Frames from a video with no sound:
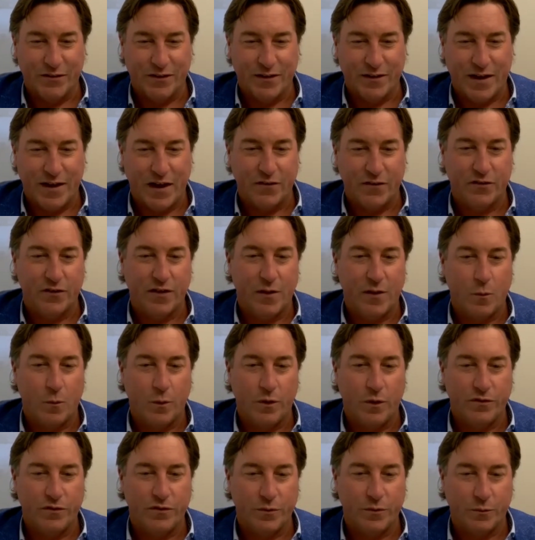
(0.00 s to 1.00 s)
And as that
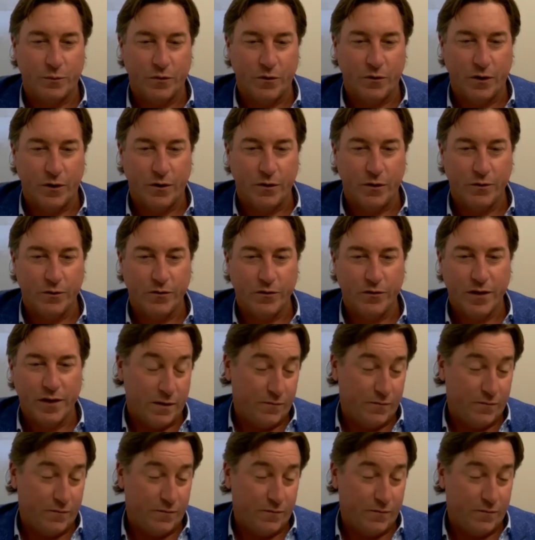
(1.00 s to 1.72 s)
wisdom grows,